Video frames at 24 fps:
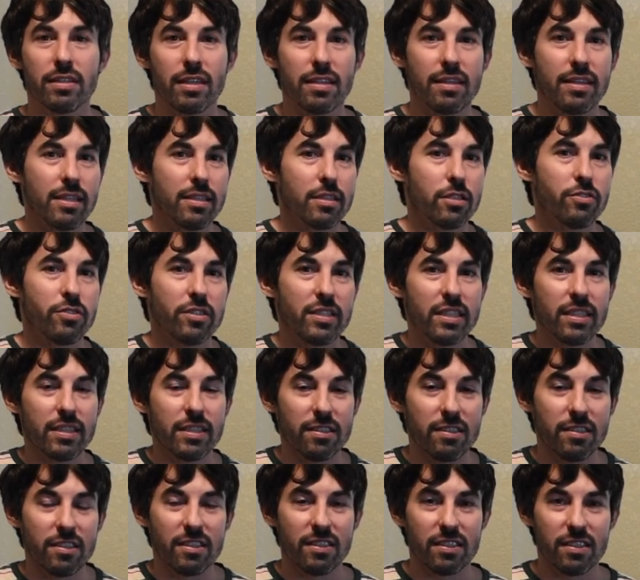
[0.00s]
They think it's
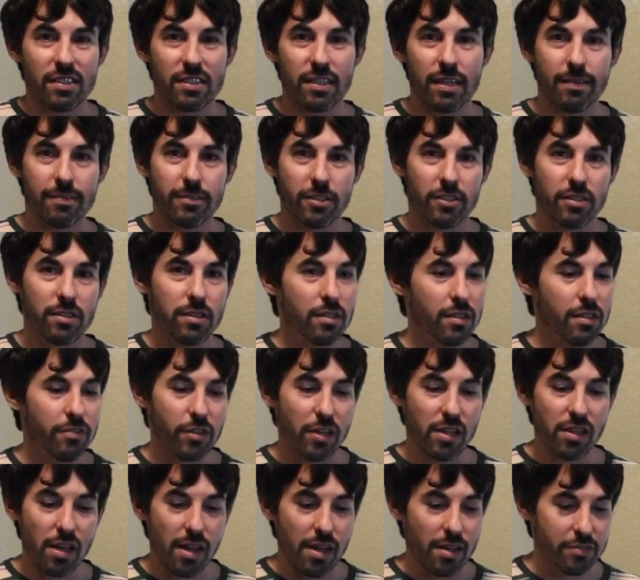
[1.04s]
ridiculous. It's time to just live
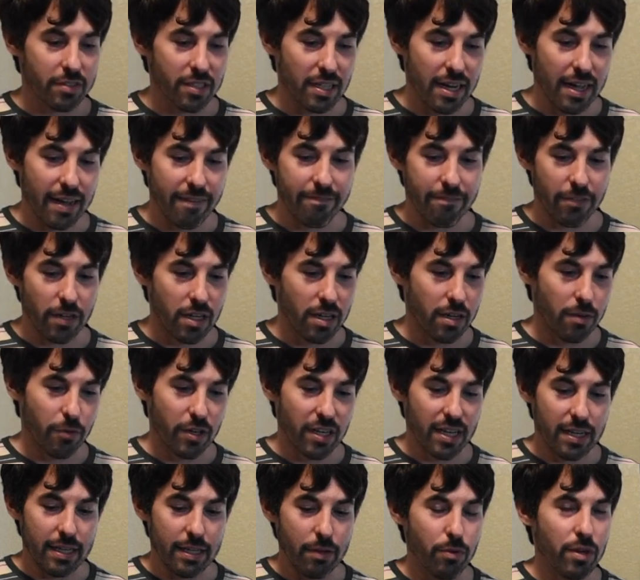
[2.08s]
our lives and have fun, and we're
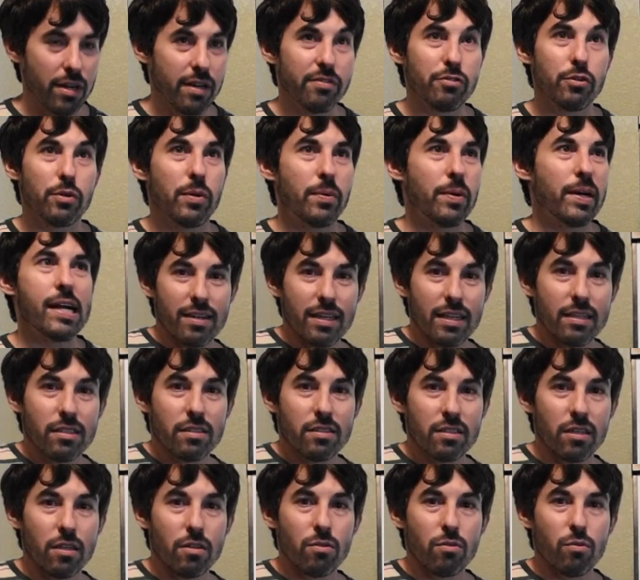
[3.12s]
going to eat whatever we want. Okay,
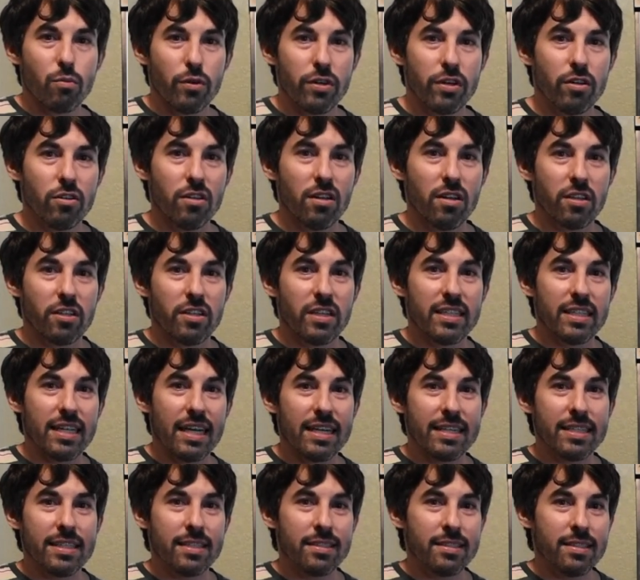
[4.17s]
so we're no longer on
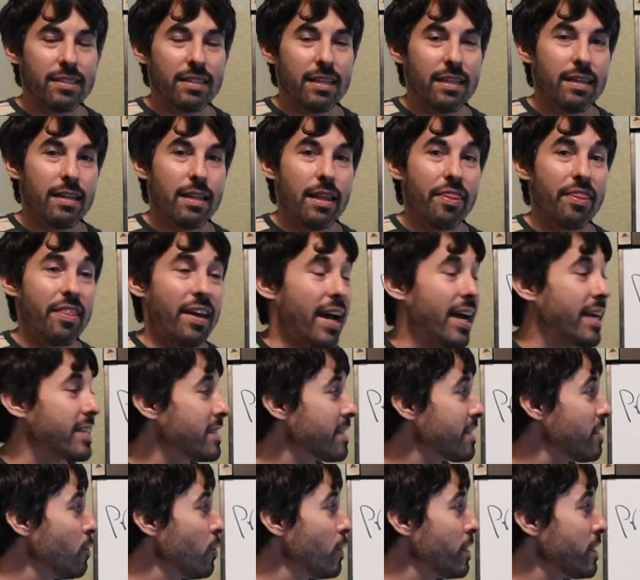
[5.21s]
diets.
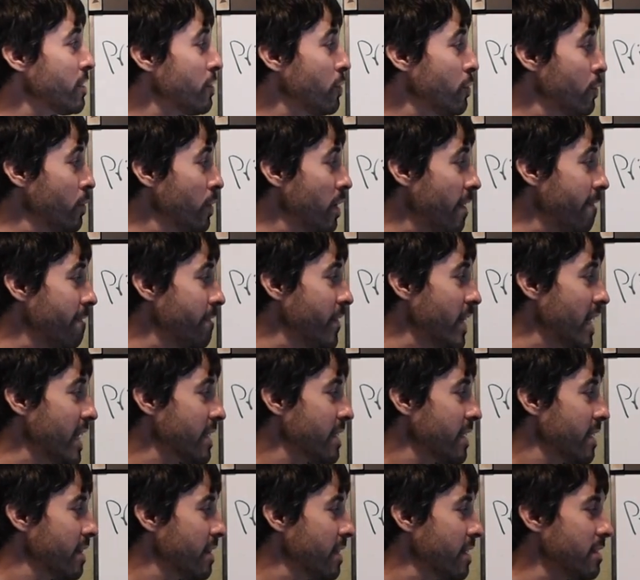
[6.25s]
That's going to
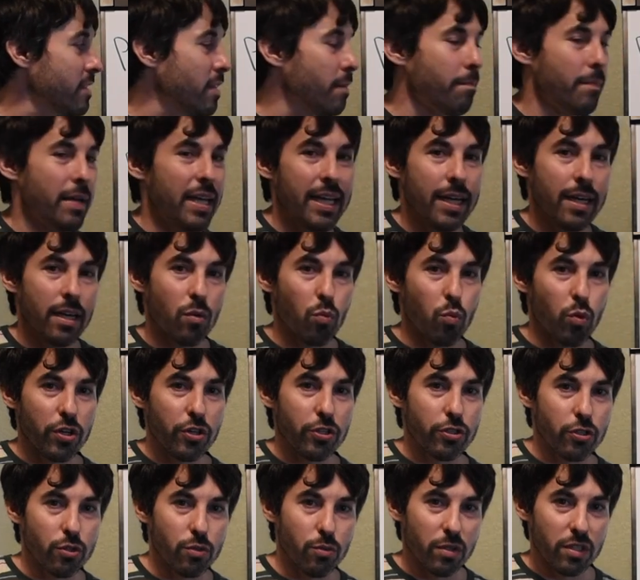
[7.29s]
affect the demand. When
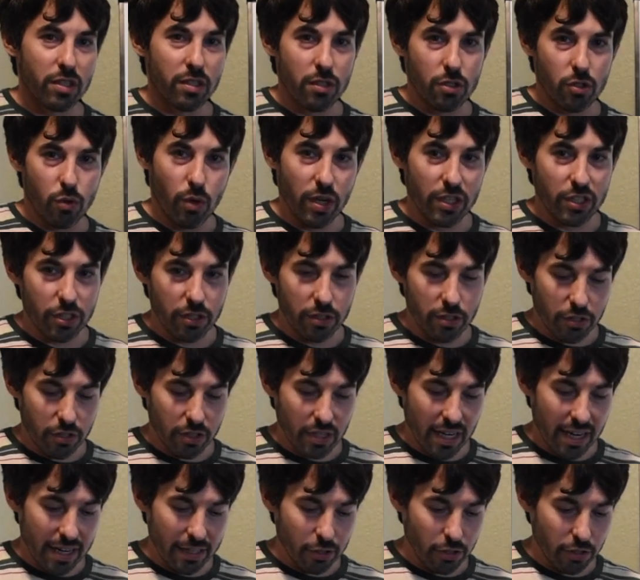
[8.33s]
you're doing one of these questions, you
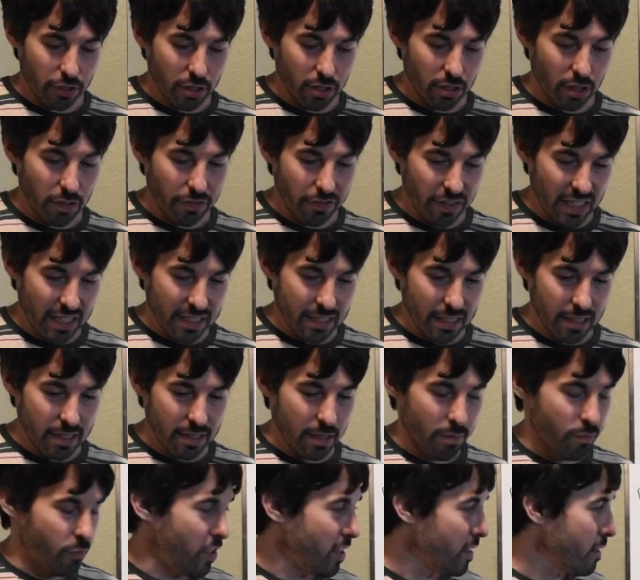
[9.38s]
can ask yourself, is this
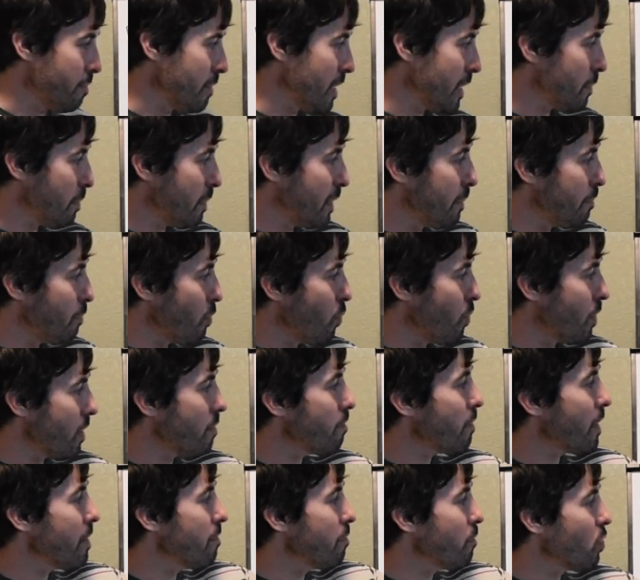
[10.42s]
something that makes people want to
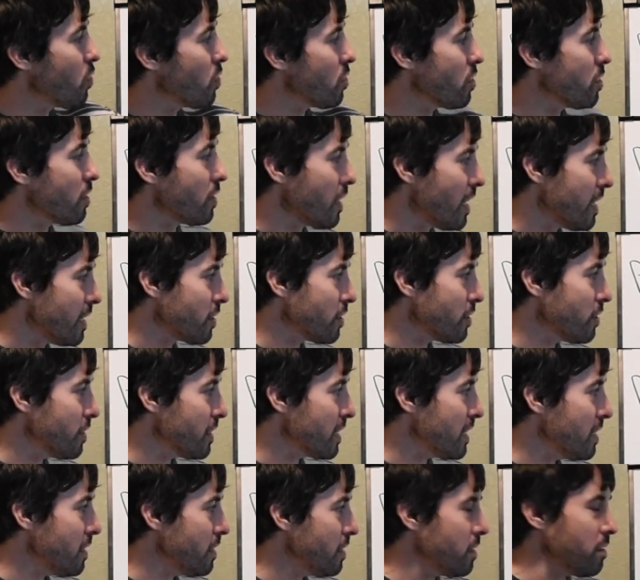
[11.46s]
buy more or less
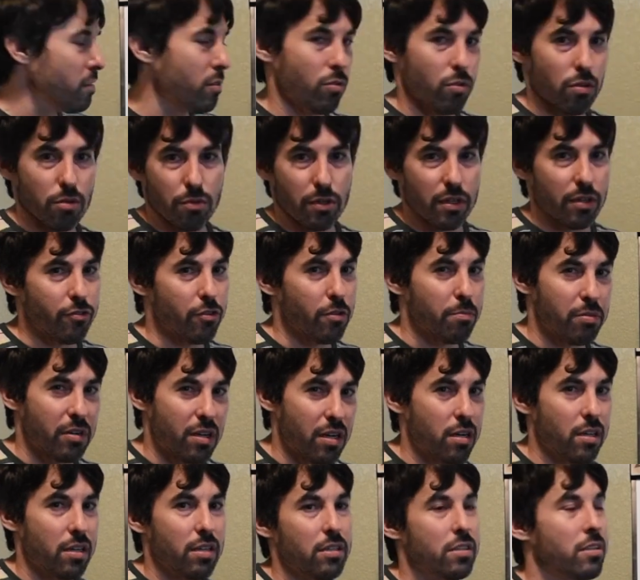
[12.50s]
cookies, or whatever the
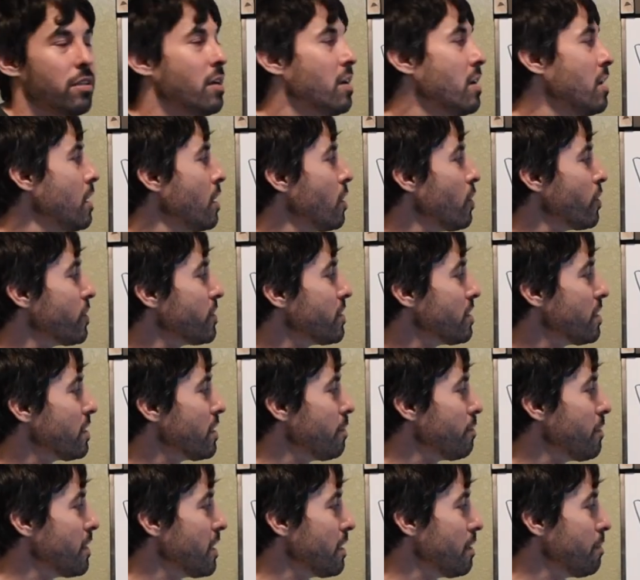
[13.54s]
product is? Or is it
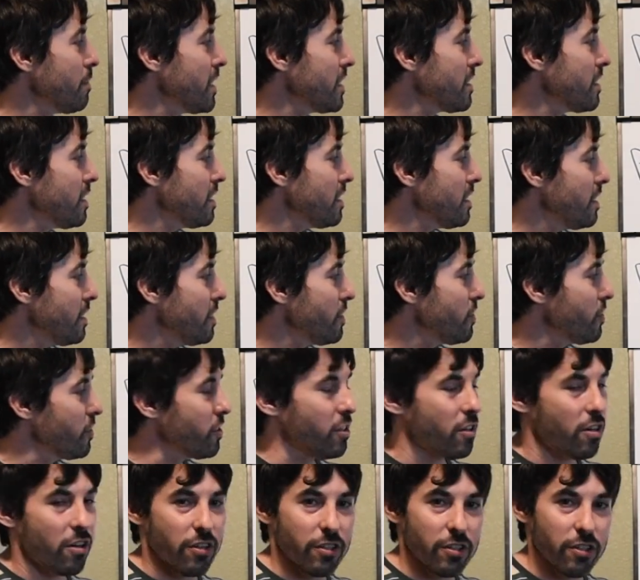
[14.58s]
something that makes it easier
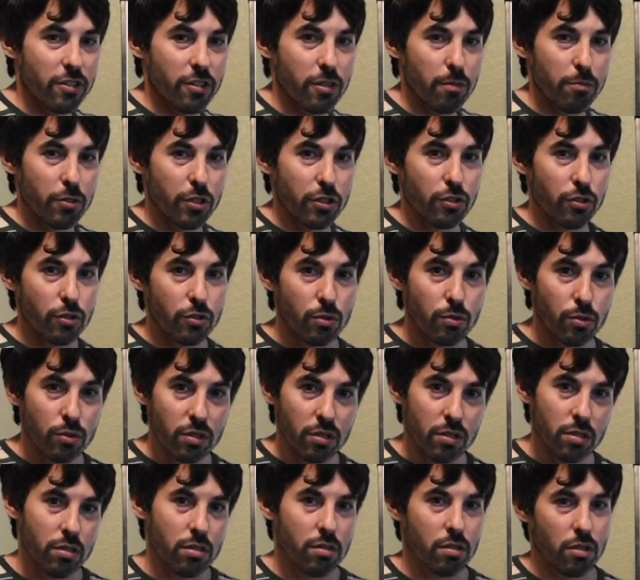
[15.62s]
or harder to
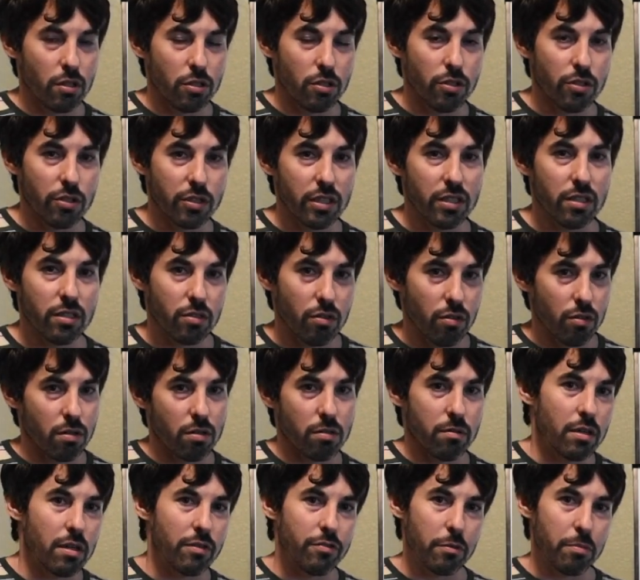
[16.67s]
produce the cookies or
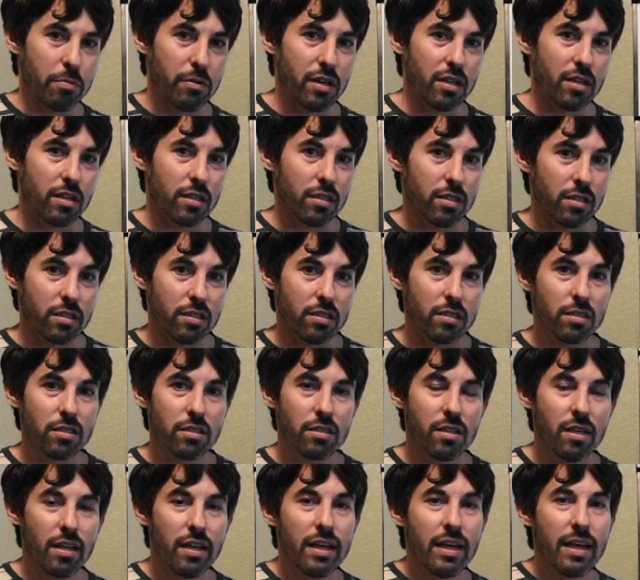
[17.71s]
whatever product it is?
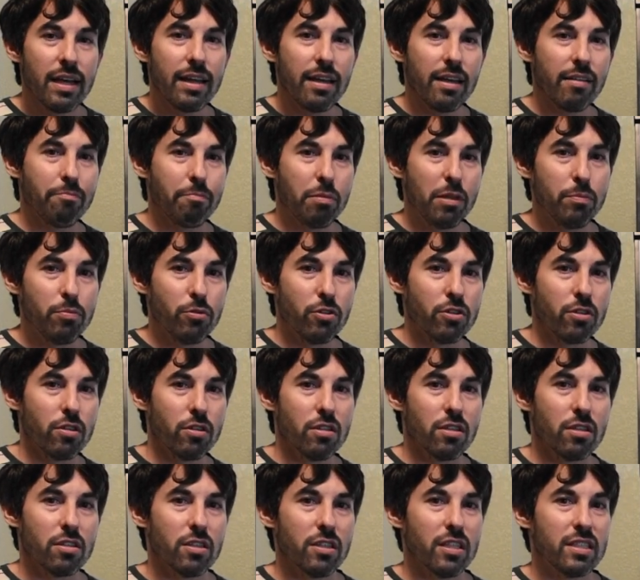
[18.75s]
If people are no
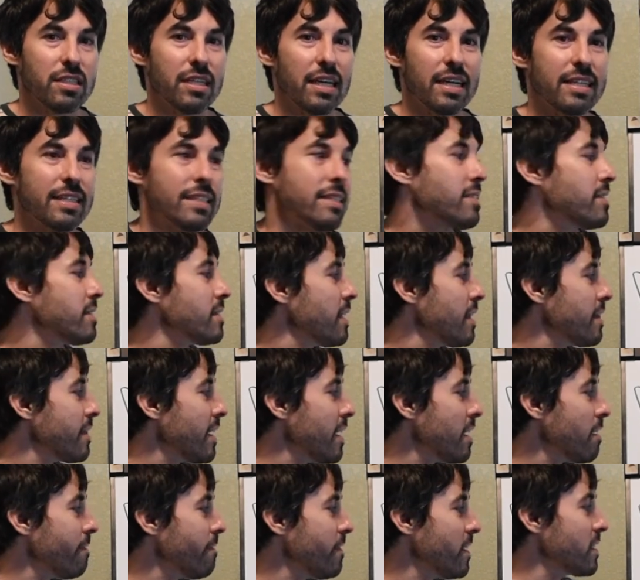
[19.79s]
longer on diets,
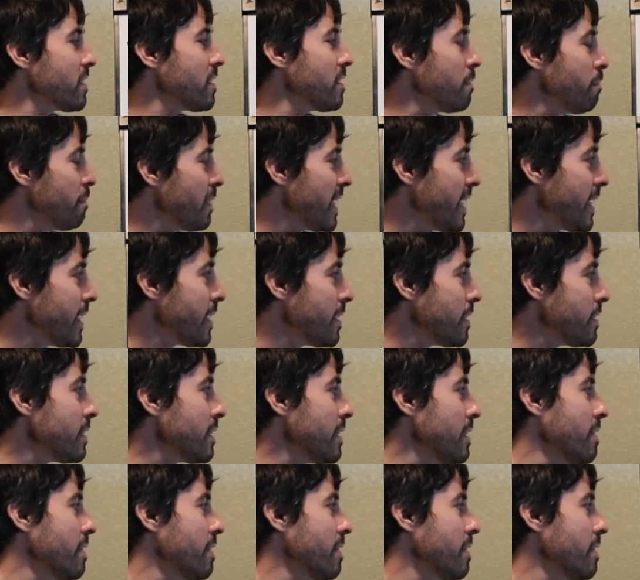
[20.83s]
that affects demand.